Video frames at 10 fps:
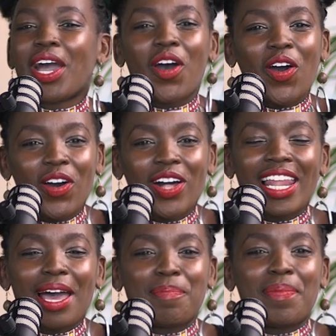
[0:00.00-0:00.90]
we are
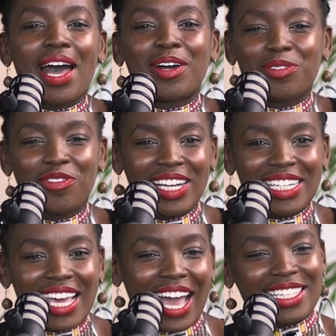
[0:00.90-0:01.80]
all about
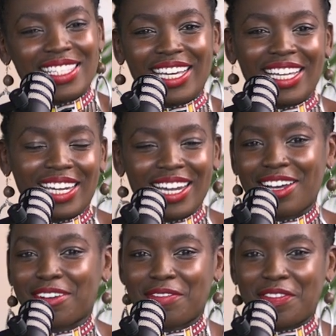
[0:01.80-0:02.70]
fantastic
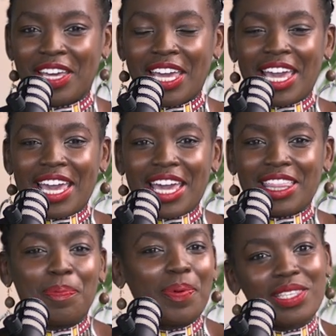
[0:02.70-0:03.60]
love.
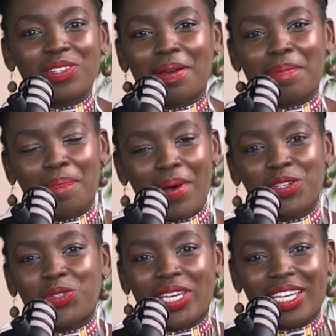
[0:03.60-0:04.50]
The person I'm
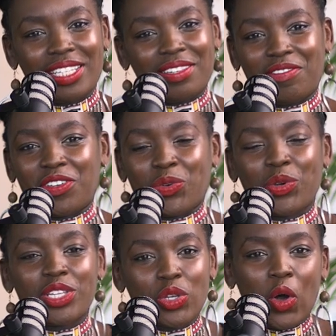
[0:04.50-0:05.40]
about to interview
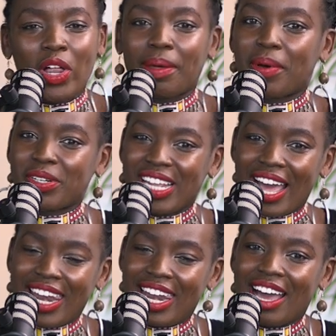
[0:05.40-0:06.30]
is all about
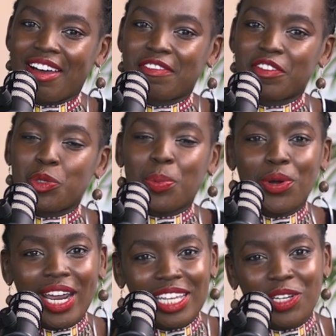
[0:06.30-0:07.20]
love,
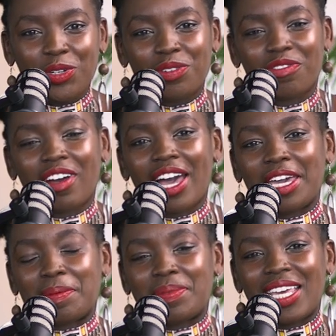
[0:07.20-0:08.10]
spreading good
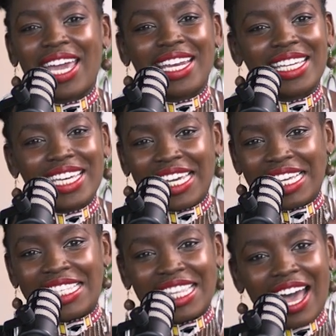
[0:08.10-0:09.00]
vibes, and
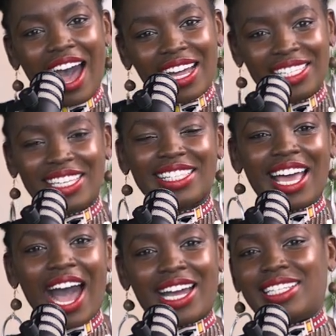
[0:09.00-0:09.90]
he's the artist
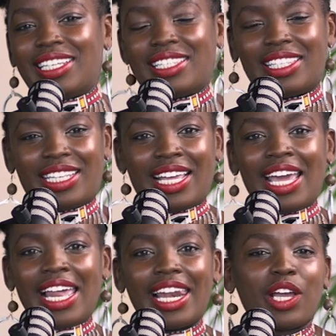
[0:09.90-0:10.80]
artist.
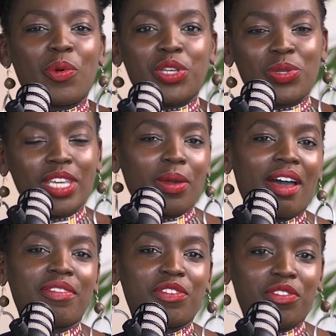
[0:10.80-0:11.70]
Like when you say you
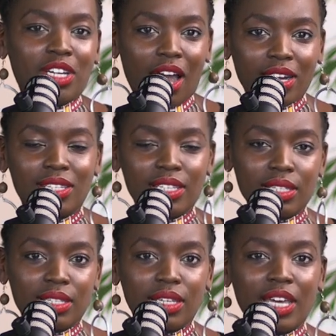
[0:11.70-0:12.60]
have a favorite
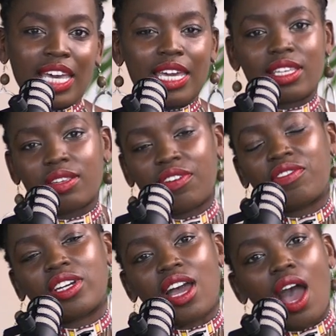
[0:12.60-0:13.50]
artist, he's the
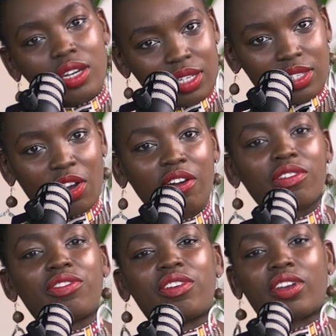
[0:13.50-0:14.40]
favorite artist of
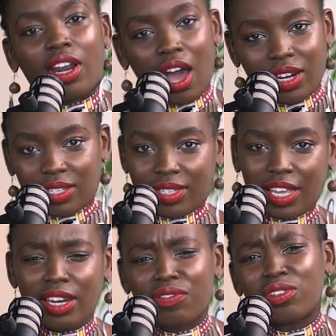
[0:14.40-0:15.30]
your favorite artist.
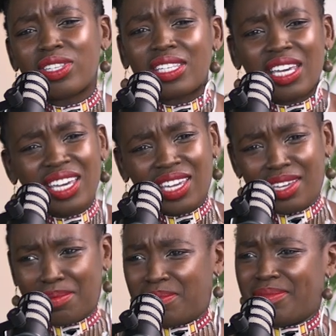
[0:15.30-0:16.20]
And if you see
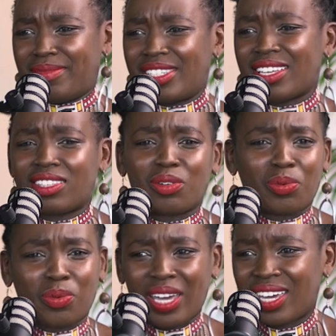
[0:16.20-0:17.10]
him, just the
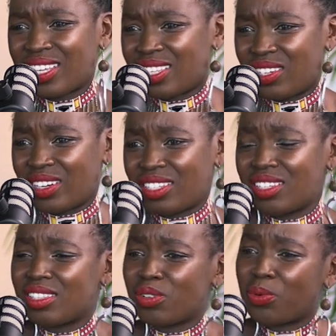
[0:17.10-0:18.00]
way he's dressed,
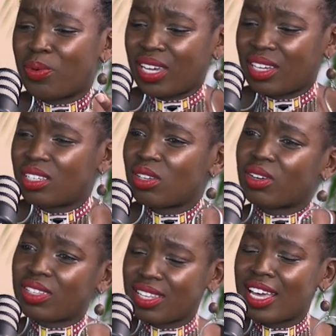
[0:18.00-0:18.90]
just the way he
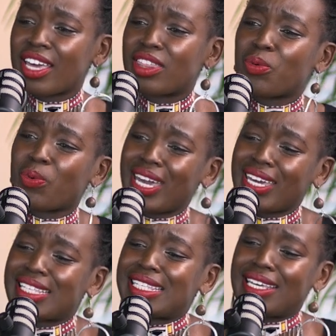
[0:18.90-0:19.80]
talks, the way
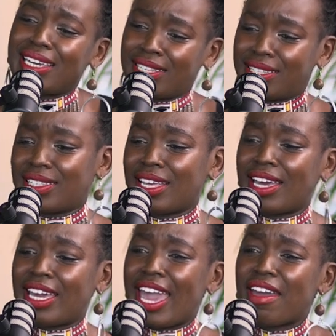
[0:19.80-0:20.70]
he sings,
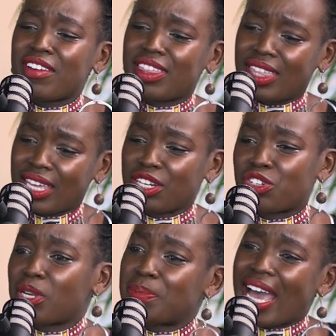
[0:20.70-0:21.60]
everything
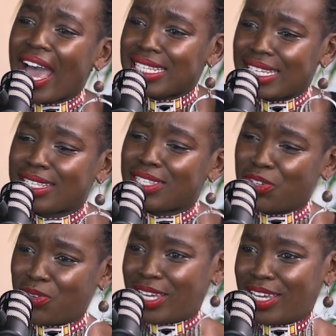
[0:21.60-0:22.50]
drips
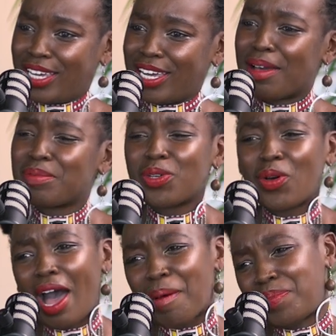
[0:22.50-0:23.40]
artistry I'm so
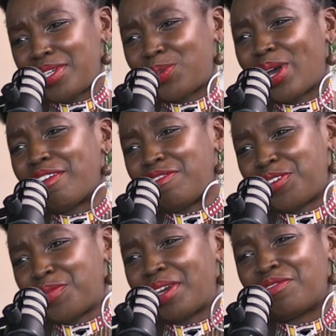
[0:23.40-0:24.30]
happy to have
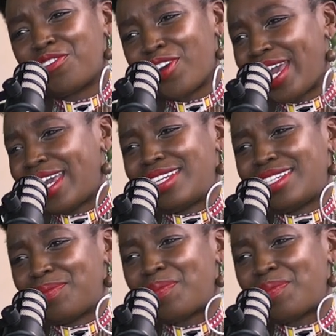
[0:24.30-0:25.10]
you, my friend